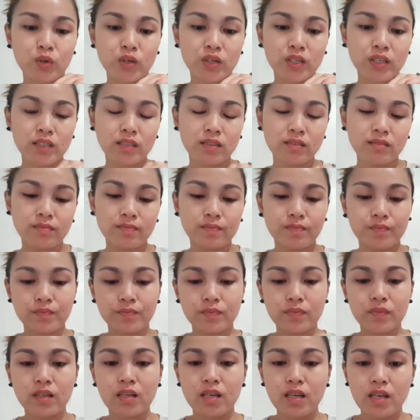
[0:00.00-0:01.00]
World.
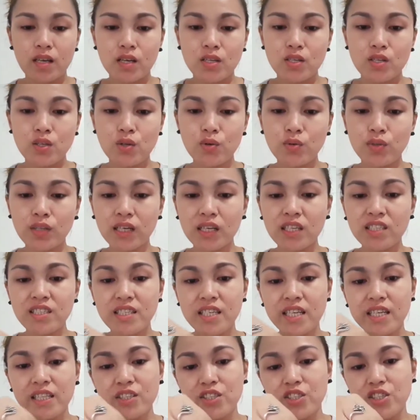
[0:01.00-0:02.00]
So
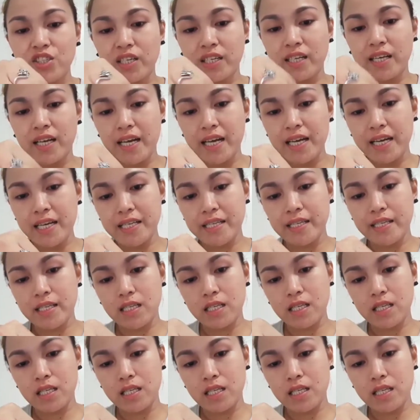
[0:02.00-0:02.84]
naka-sealed siya, guys.